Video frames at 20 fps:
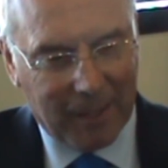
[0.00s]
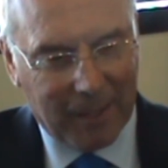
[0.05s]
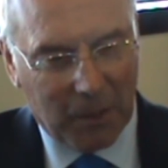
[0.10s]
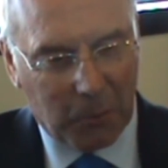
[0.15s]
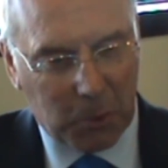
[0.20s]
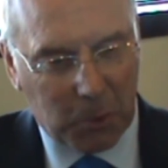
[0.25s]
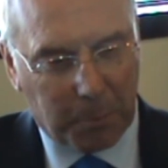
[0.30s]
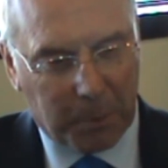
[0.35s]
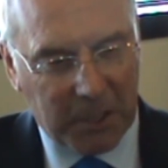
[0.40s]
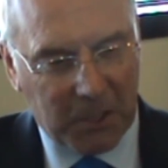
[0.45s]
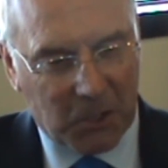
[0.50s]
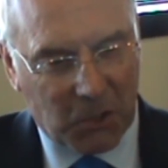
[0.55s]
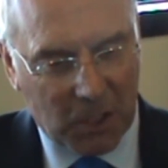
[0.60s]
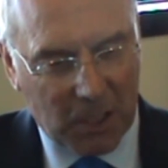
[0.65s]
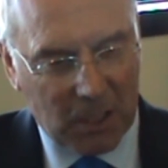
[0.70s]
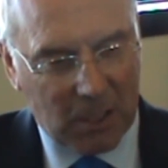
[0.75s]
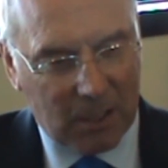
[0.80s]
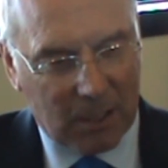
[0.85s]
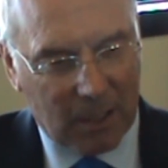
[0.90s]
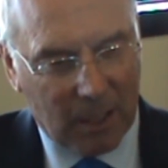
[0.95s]
It was
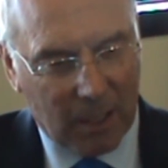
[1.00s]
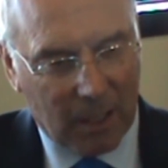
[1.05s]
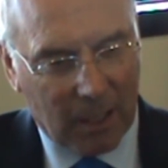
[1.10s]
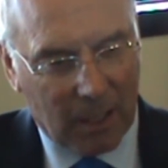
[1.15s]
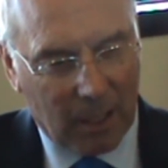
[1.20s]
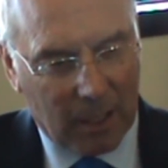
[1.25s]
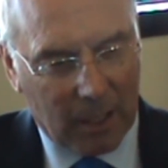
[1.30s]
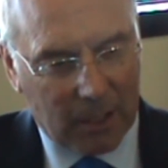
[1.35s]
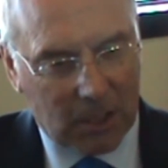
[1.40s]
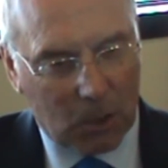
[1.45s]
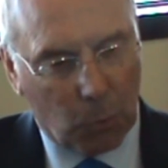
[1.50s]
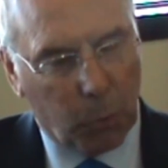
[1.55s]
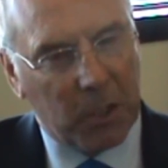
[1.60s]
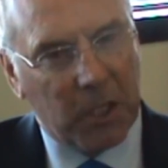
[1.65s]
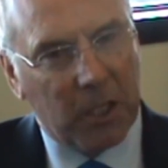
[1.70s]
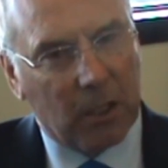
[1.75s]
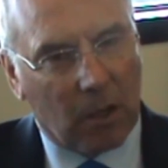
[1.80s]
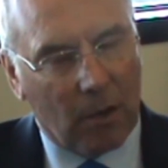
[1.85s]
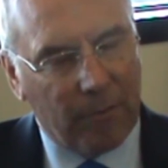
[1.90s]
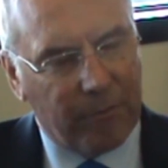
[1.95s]
pre-season, and I said, "What
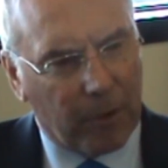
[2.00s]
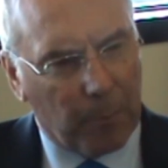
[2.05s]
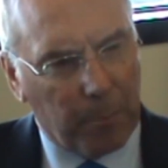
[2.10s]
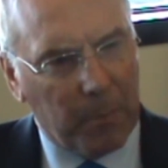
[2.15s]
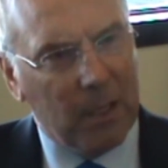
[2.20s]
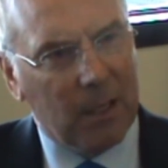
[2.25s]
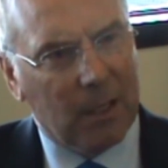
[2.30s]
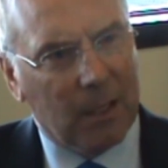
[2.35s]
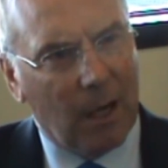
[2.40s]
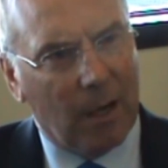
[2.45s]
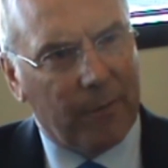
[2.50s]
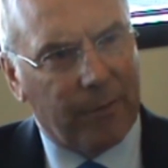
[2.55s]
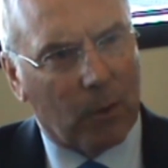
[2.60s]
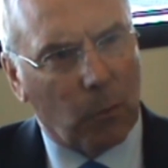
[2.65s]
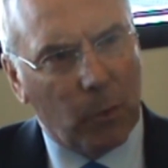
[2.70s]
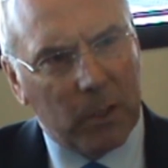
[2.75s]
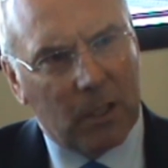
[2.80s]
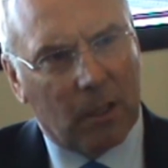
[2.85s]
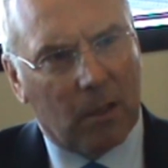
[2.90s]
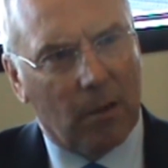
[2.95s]
do you come for me, Gaffer?
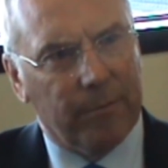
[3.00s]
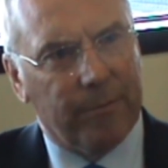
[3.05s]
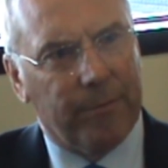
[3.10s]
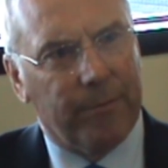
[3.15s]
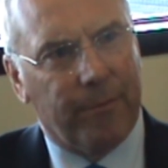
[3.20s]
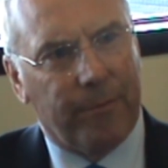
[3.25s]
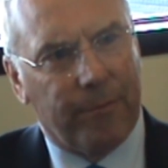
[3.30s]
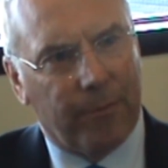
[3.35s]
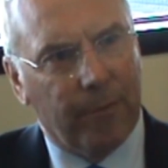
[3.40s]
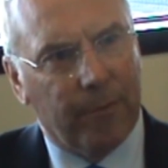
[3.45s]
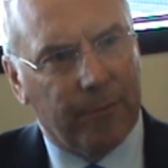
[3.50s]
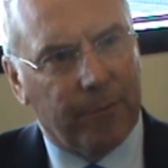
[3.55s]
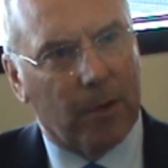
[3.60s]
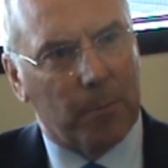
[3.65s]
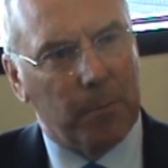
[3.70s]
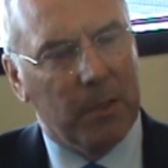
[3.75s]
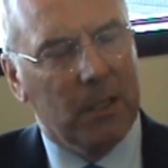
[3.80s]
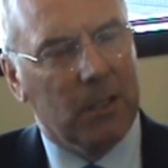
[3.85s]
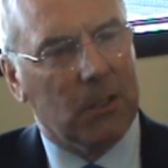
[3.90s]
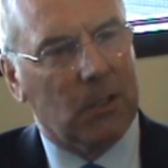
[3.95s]
What do you come for
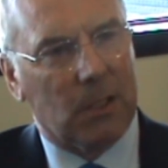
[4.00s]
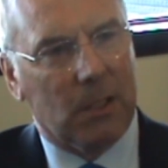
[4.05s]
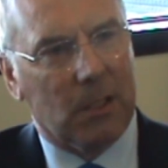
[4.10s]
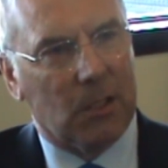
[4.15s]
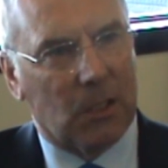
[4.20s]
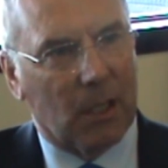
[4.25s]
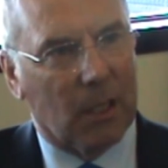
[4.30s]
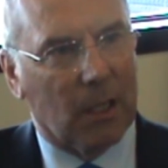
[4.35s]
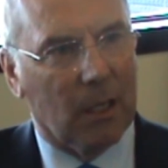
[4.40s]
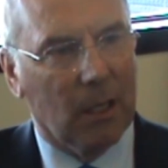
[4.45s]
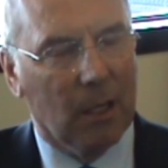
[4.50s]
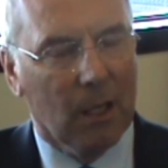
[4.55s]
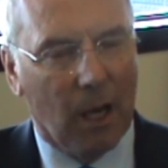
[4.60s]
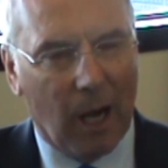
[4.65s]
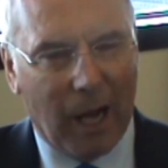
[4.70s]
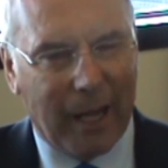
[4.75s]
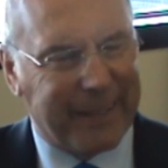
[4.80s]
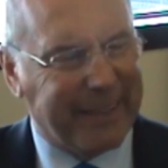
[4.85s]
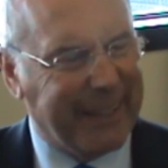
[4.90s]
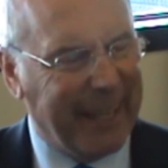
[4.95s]
me?" He says,
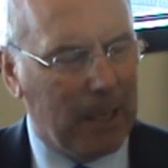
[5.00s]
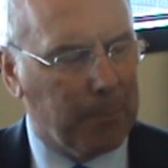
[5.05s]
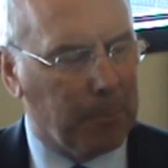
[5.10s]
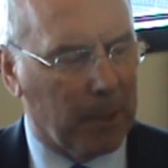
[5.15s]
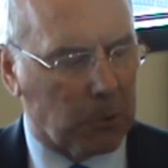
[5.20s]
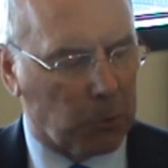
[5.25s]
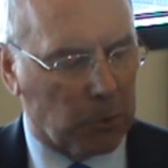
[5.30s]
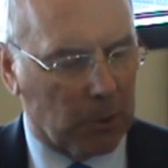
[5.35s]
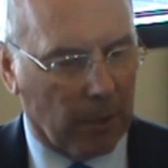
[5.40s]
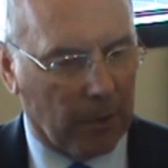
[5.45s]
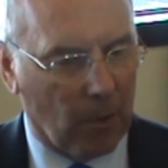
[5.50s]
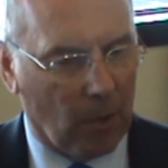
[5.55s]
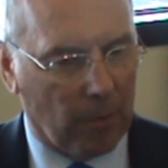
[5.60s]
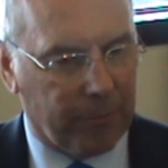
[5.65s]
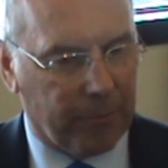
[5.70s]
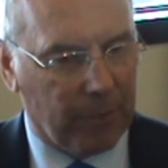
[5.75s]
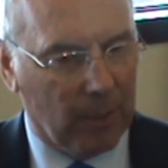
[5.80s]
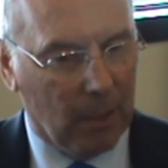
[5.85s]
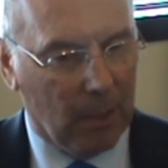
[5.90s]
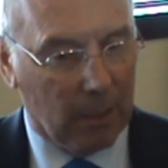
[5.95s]
10 minutes was enough.
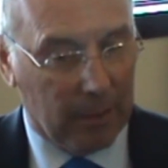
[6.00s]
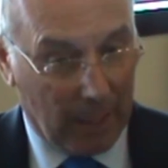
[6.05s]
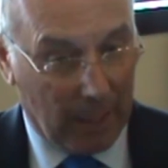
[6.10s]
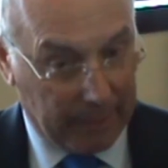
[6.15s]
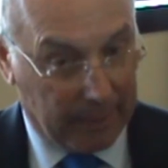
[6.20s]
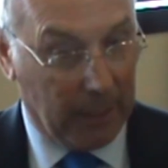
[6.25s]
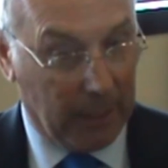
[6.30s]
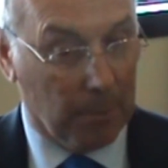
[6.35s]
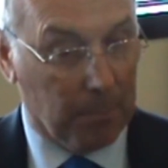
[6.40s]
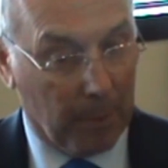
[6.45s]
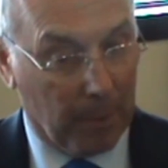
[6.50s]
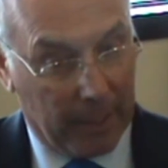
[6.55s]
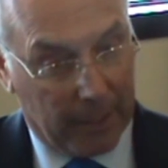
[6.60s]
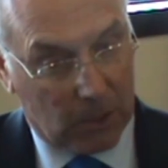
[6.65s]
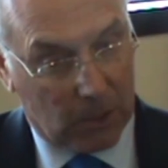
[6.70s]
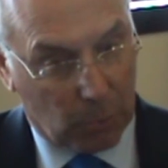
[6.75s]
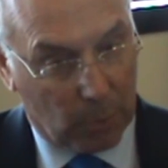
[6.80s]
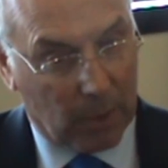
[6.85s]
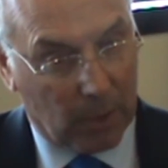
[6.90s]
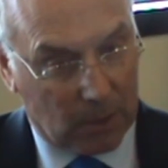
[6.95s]
That 10
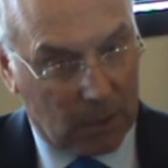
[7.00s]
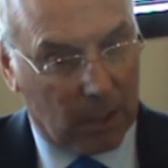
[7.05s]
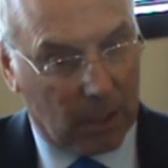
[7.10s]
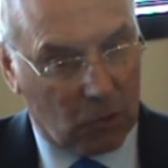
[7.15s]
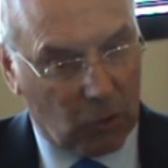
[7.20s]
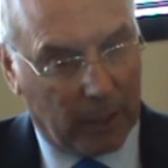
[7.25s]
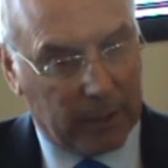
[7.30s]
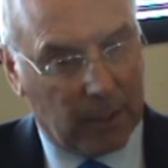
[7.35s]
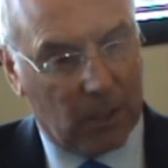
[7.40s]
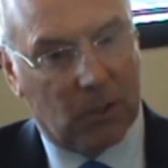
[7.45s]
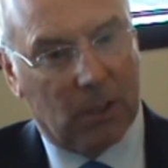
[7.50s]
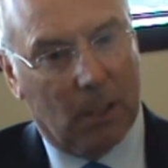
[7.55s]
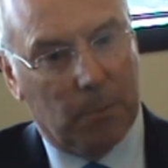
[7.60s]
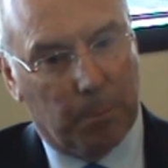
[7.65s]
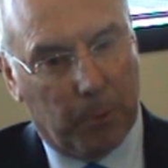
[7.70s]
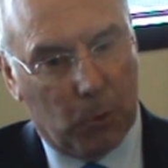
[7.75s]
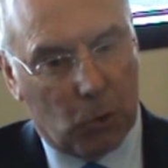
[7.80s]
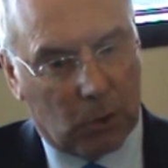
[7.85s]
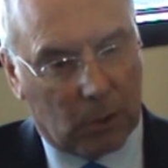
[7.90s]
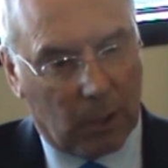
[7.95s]
minutes when I tried to sign
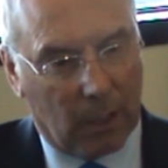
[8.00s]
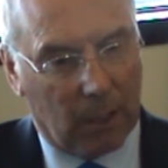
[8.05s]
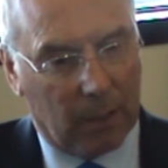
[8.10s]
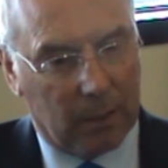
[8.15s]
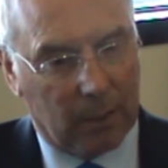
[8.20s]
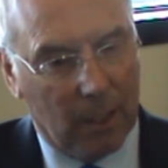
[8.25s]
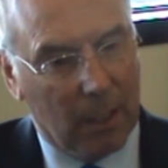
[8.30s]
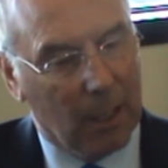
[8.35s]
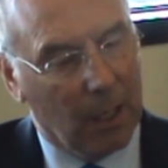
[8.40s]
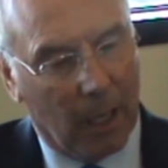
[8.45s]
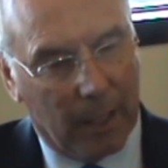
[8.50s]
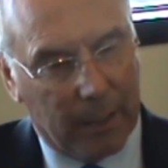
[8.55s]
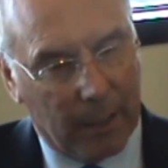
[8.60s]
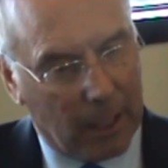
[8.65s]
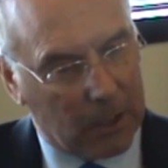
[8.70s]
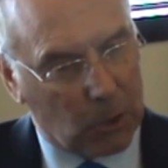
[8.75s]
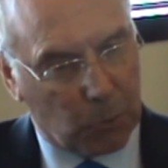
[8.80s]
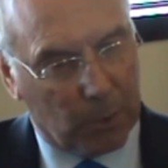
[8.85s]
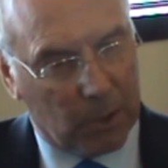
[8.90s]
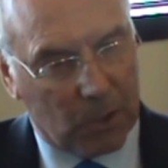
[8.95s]
Bruce Cleland, and
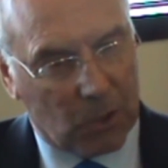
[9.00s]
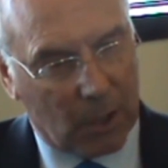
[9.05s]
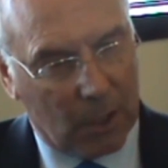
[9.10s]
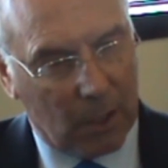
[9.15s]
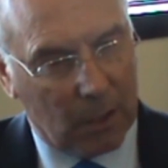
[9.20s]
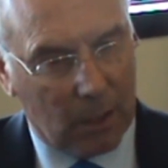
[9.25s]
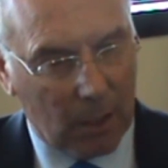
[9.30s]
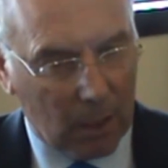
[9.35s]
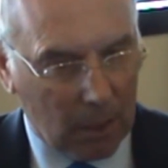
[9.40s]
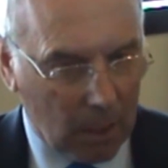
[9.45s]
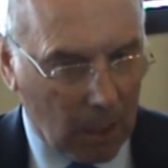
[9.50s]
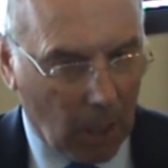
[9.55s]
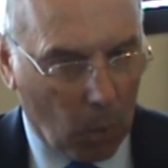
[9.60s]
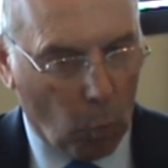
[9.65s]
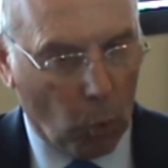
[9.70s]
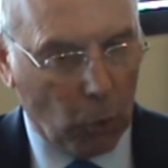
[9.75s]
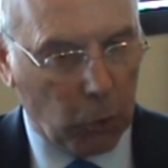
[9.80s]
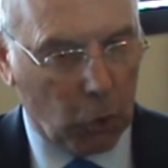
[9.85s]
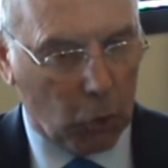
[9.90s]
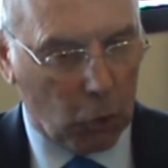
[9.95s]
that's what he said. "I
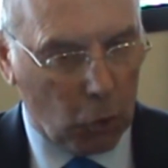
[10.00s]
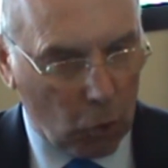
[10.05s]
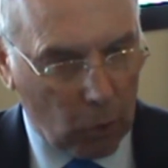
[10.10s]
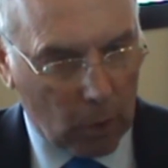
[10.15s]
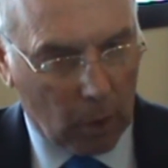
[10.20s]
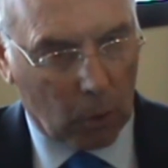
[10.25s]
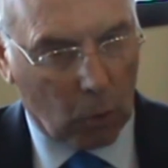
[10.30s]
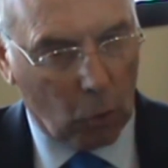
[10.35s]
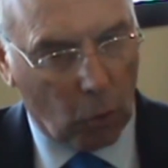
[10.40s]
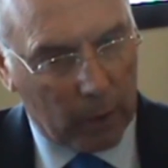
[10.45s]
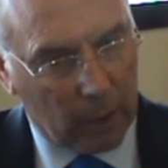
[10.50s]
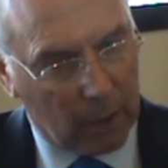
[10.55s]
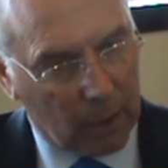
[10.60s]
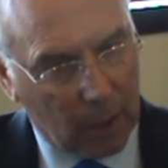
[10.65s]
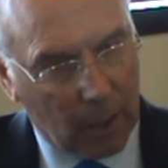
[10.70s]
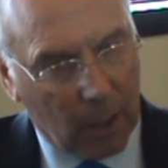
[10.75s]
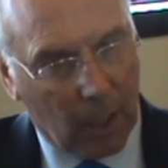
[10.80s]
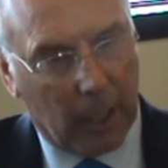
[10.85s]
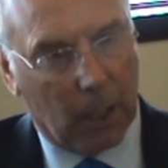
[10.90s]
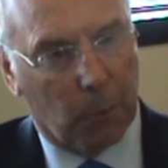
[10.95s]
wanted you and I got you,"
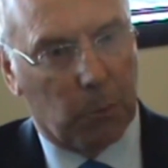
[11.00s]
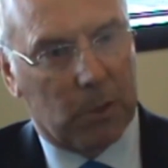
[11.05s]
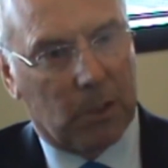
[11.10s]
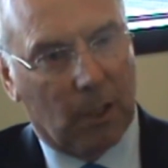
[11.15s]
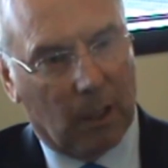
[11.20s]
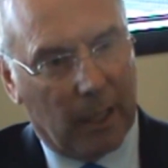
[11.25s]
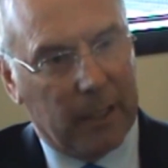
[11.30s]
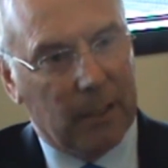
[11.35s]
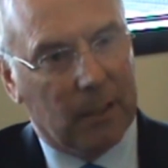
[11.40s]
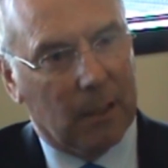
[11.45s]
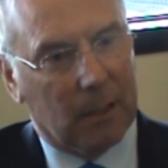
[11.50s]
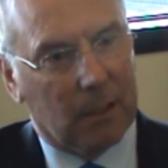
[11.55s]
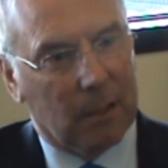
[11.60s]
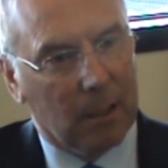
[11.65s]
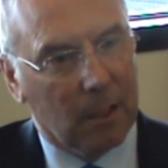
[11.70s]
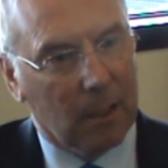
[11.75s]
and I was delighted.